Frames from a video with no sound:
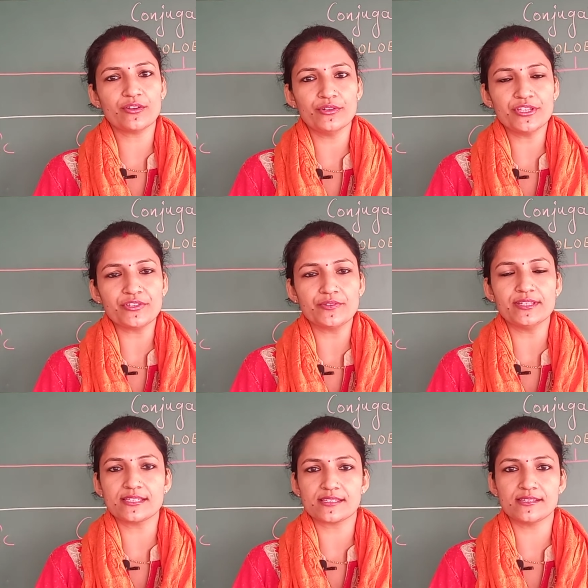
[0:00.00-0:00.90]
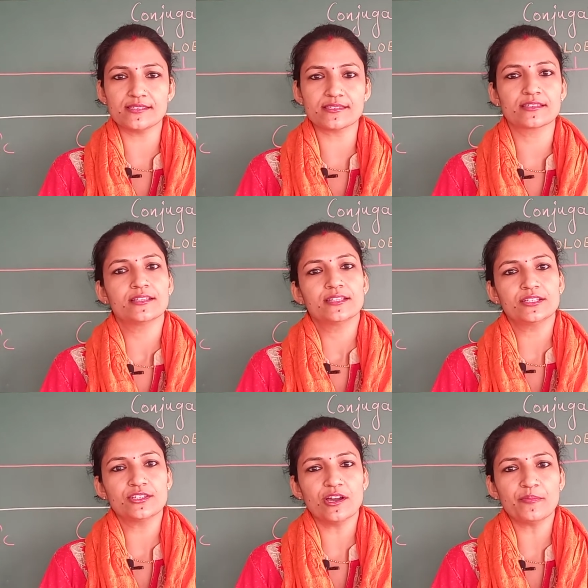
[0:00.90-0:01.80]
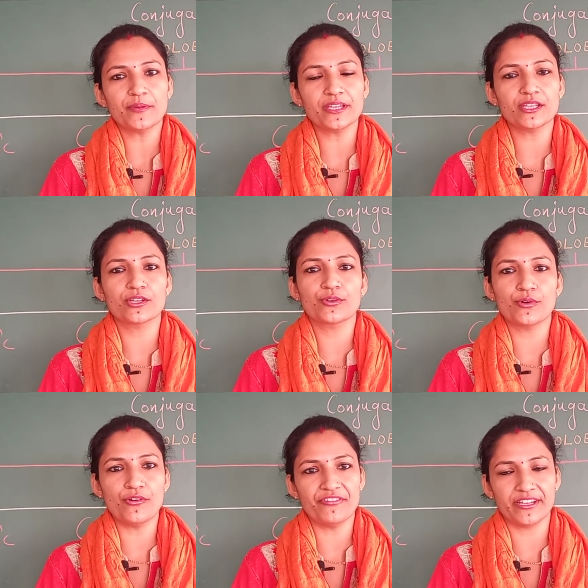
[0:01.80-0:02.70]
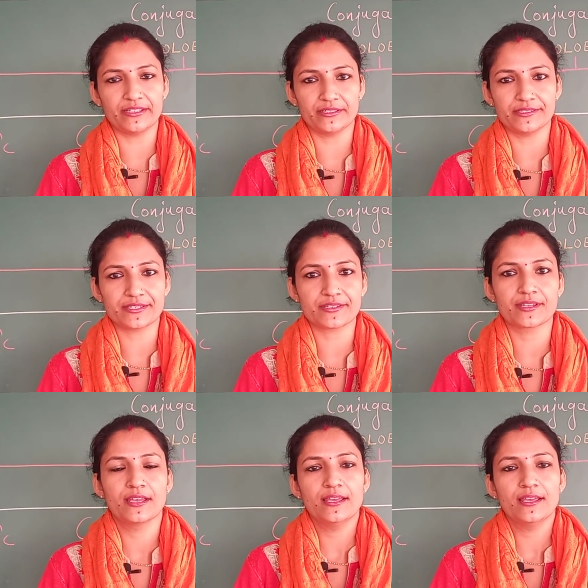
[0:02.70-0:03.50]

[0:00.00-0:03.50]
going to discuss the topic cofactors